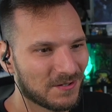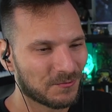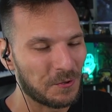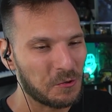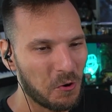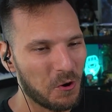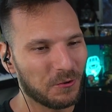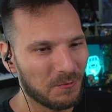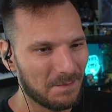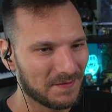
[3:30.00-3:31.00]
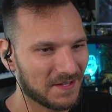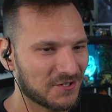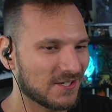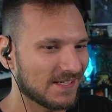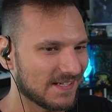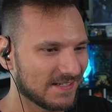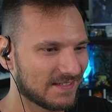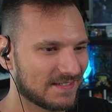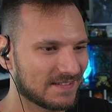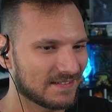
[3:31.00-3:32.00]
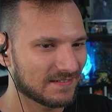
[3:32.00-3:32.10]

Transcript: recall the weapon that she needs.